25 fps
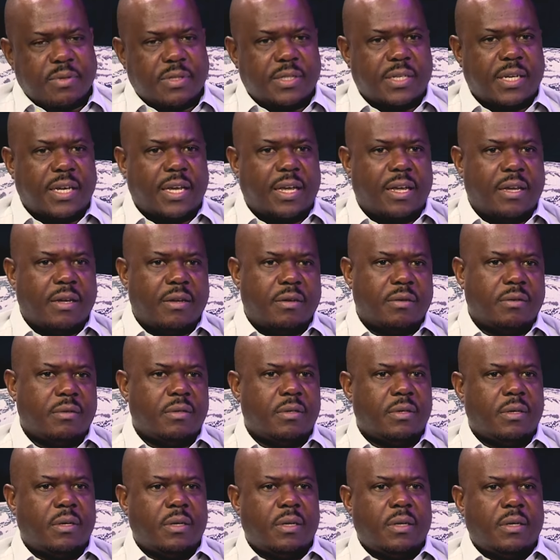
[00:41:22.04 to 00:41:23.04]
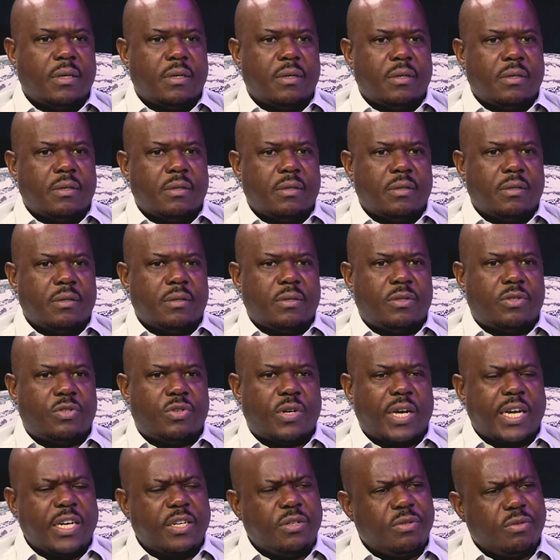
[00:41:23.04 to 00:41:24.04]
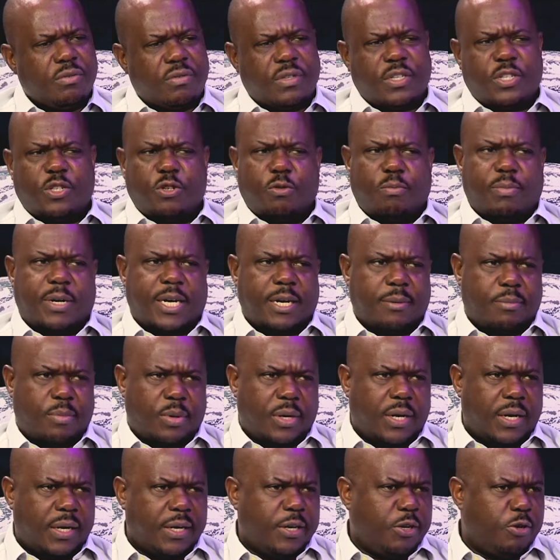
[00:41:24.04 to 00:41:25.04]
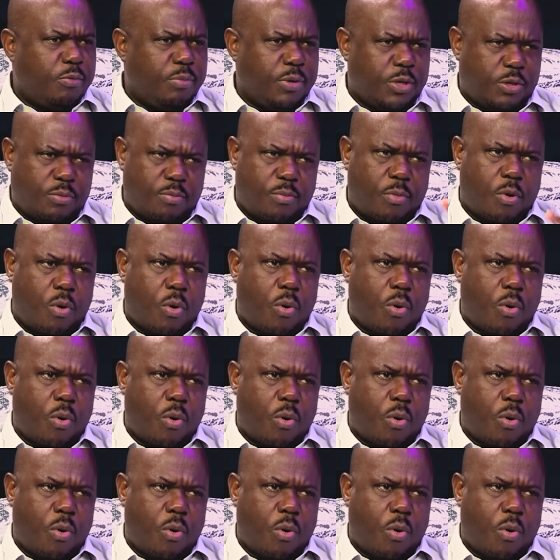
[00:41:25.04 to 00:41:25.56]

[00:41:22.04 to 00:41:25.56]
I'm saying, try to read your Bible a little bit